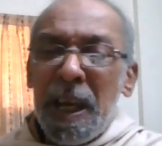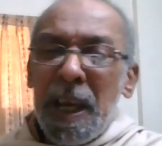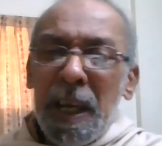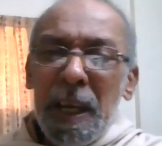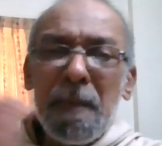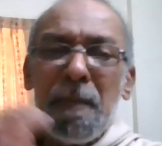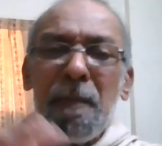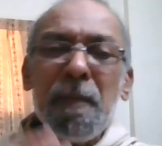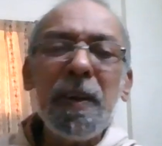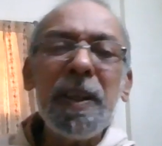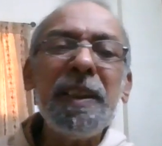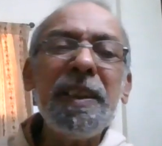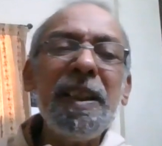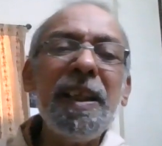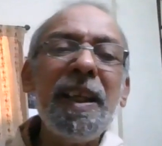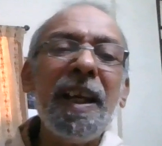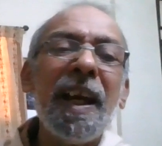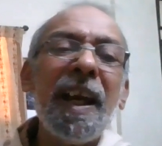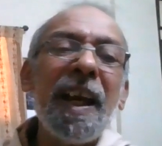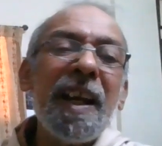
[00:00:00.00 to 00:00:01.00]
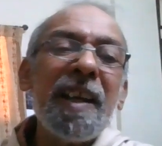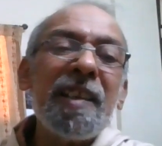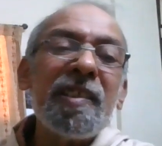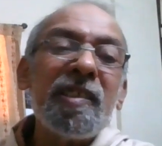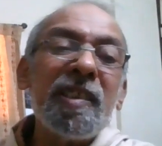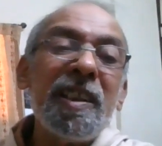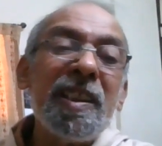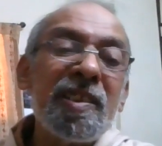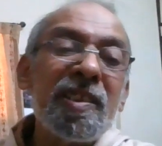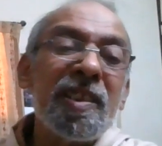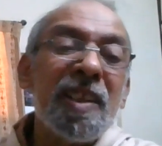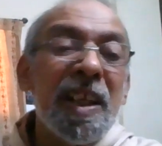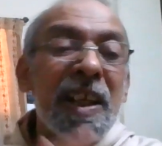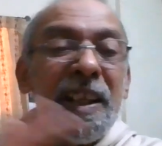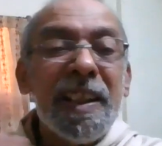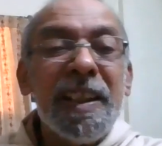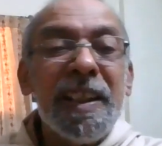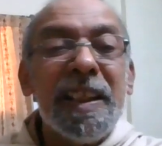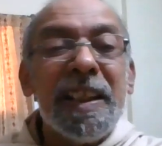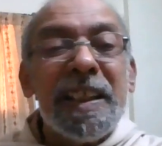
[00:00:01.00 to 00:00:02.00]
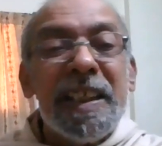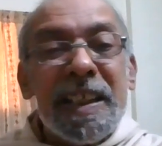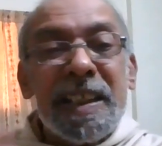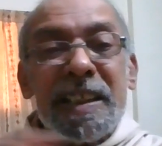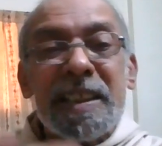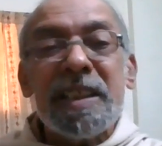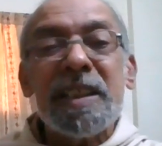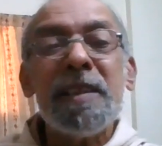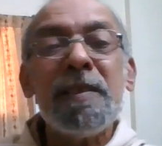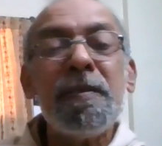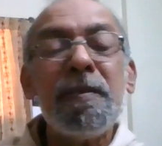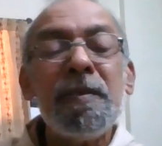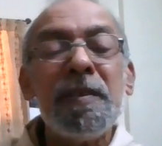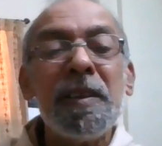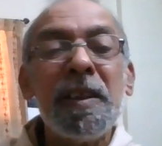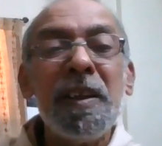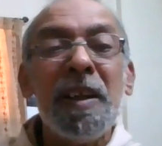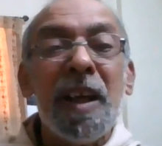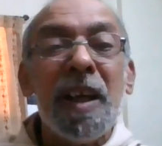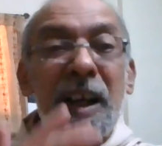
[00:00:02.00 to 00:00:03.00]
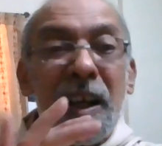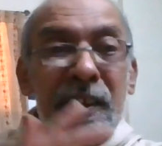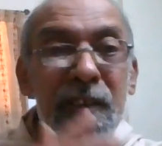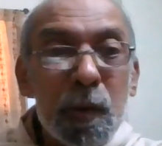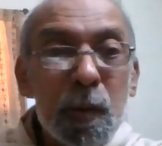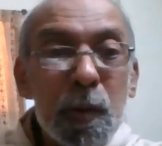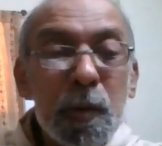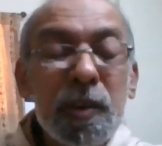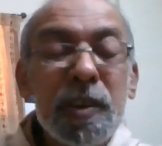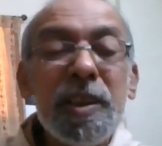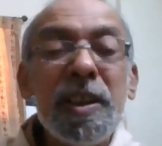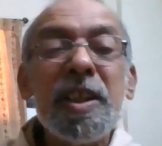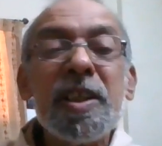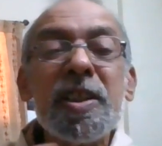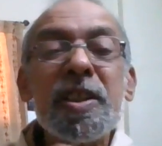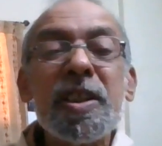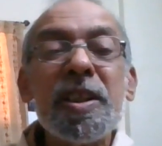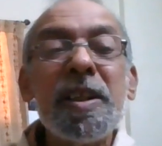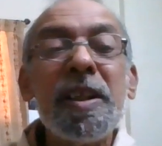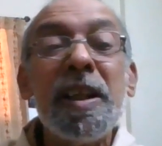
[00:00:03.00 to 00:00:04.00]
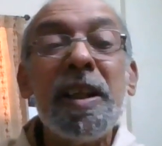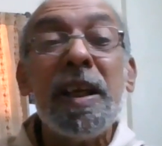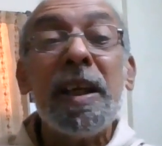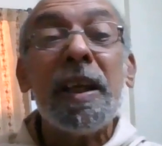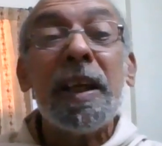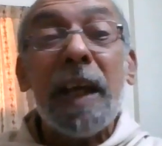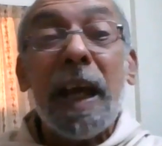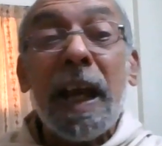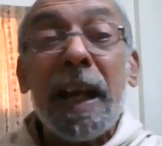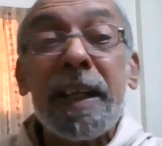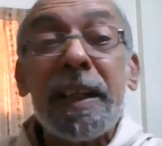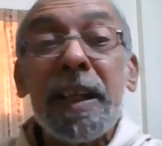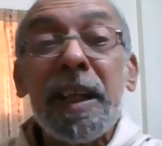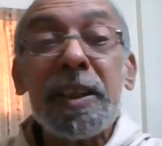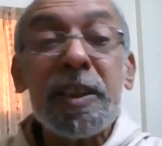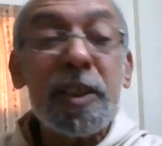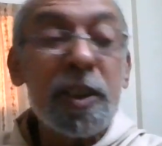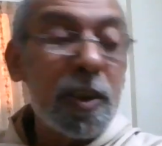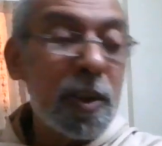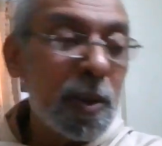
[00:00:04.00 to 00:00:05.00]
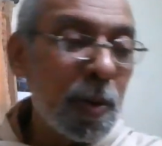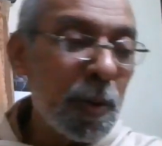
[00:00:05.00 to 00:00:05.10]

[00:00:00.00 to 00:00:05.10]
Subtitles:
Everything has its negative association attached